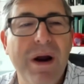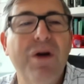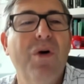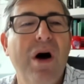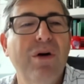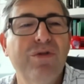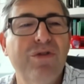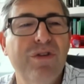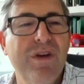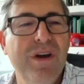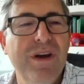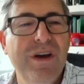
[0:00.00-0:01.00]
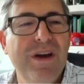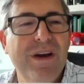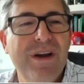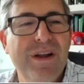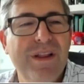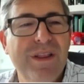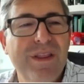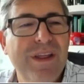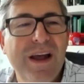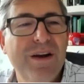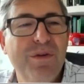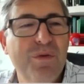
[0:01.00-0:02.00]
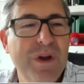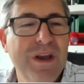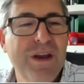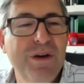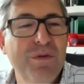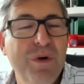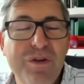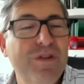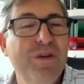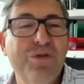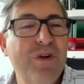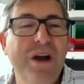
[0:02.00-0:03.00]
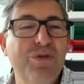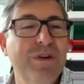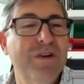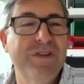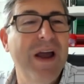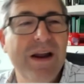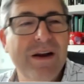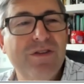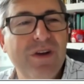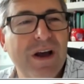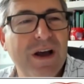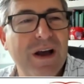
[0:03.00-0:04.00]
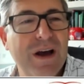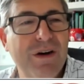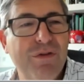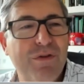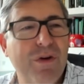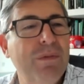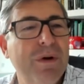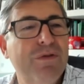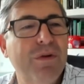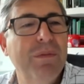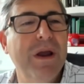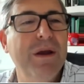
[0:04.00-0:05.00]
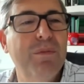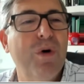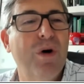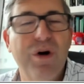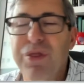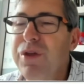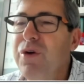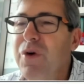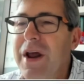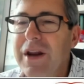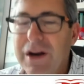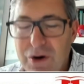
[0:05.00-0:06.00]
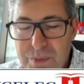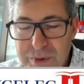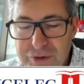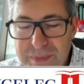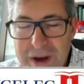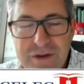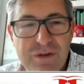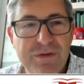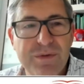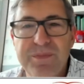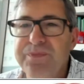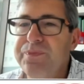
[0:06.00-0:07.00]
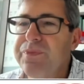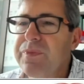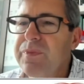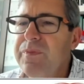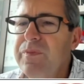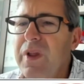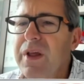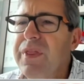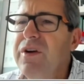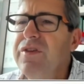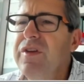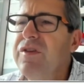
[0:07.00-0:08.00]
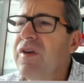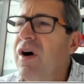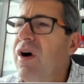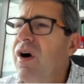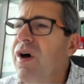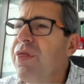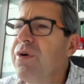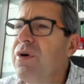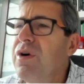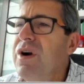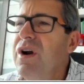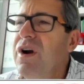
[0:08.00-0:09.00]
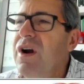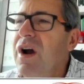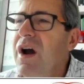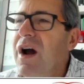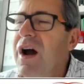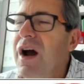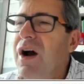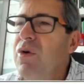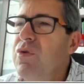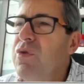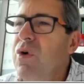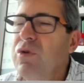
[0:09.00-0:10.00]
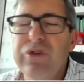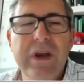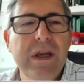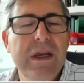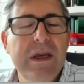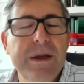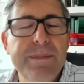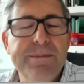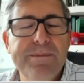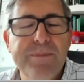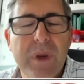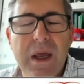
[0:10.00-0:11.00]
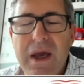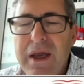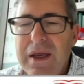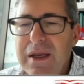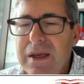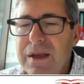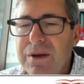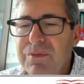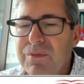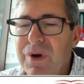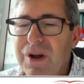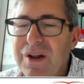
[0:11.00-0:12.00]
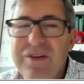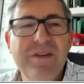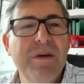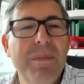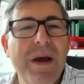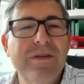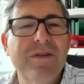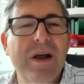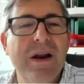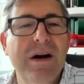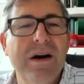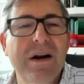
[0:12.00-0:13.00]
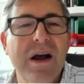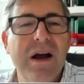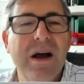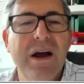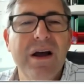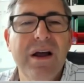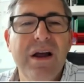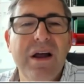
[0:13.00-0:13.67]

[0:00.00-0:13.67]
by crowds that we we're still trying to understand uh, from from a more theoretical perspective. There is this author uh, who wrote a a it's it's a bestseller. Uh,